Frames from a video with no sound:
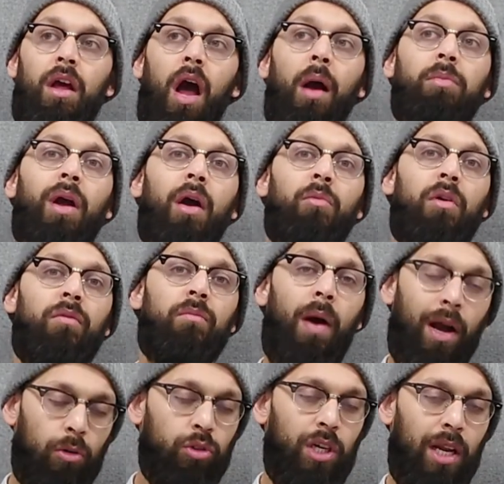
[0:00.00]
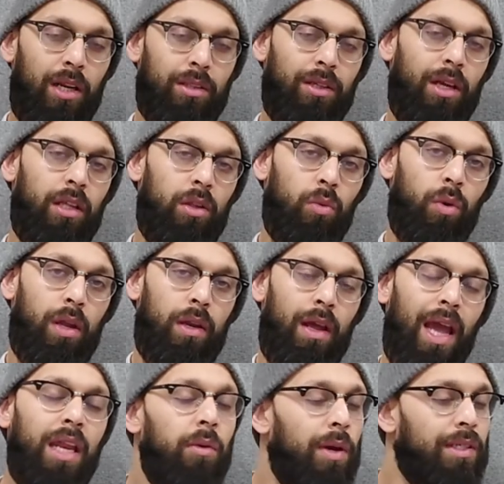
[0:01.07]
I'm going with Michael Chandler to get the win.
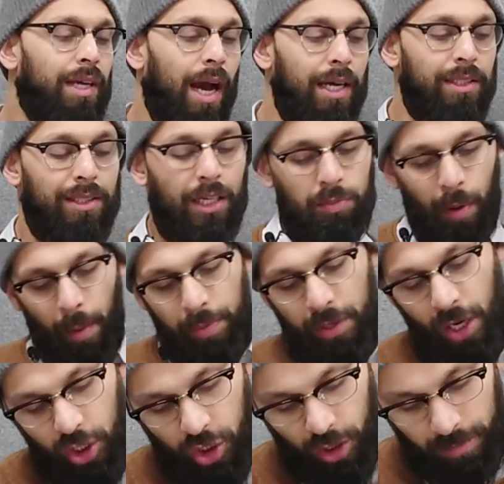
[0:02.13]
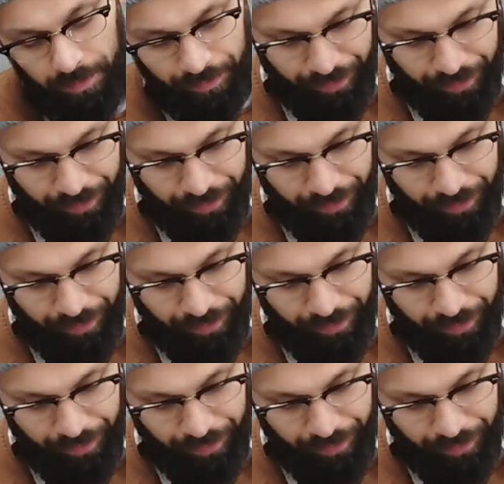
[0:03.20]
Anyways guys, that's my prediction.